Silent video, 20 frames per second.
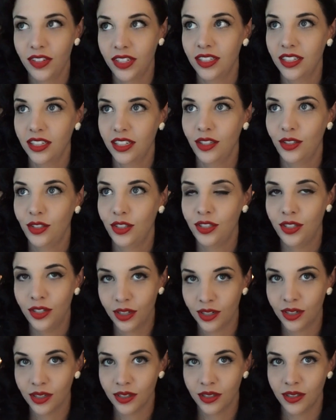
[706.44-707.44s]
vintage
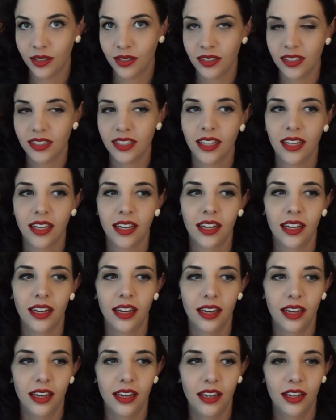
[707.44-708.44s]
dirndls
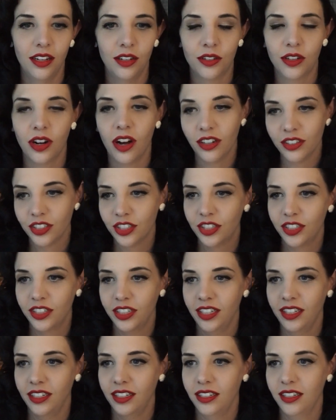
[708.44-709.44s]
or
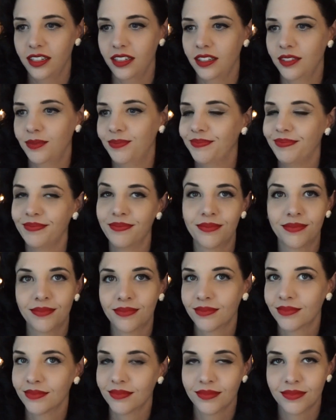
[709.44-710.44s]
Austrian
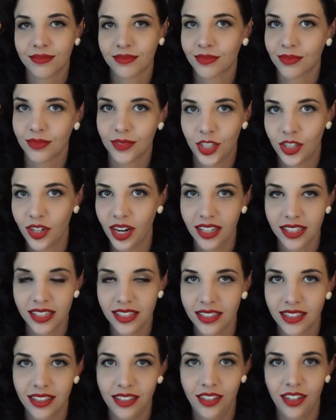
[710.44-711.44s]

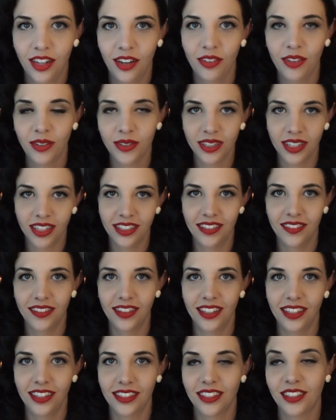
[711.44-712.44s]
dress, you know, those kinds of
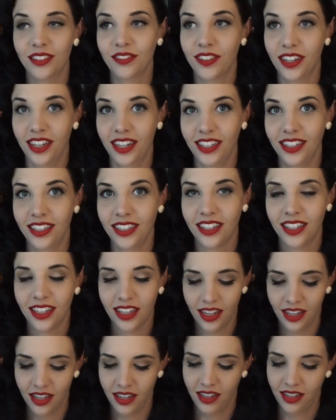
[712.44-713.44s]
things to find
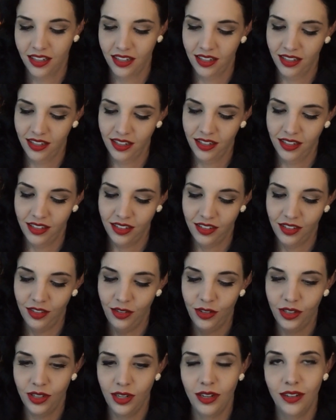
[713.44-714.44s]
so you
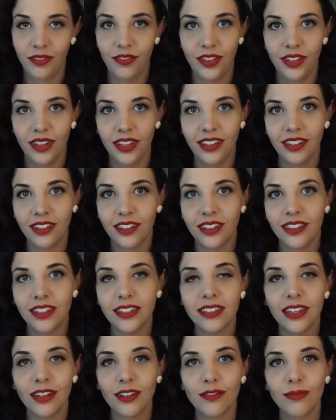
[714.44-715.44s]
can feel like you're in the
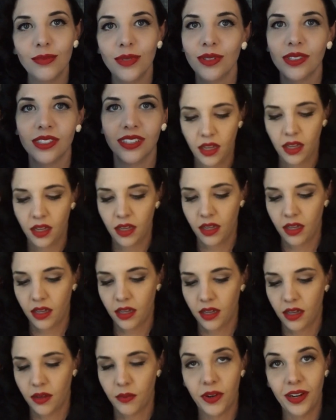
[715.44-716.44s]
Sound of Music.
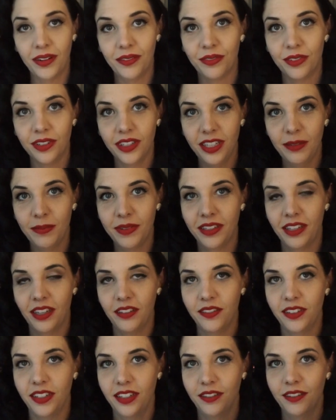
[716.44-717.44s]
What I've really been
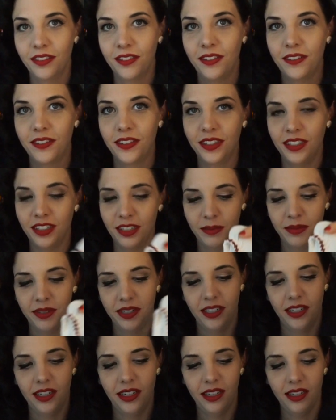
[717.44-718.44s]
loving for
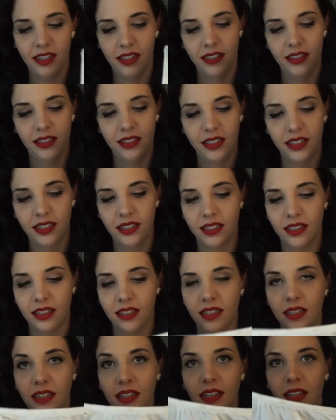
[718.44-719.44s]
summer is
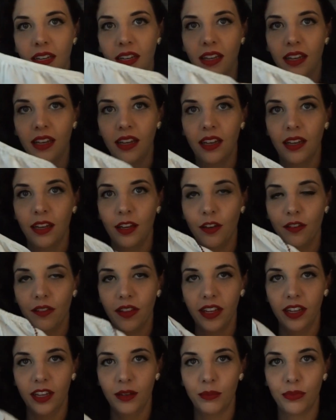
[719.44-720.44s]

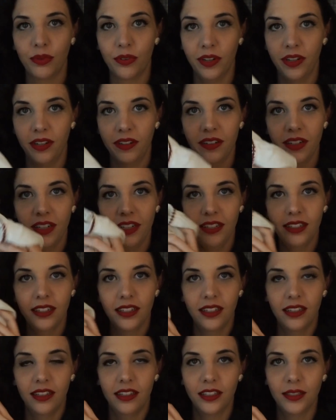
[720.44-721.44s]
like embroidery.
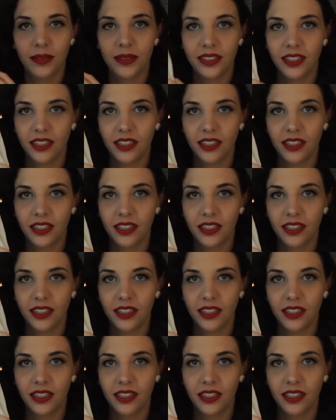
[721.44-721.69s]
This was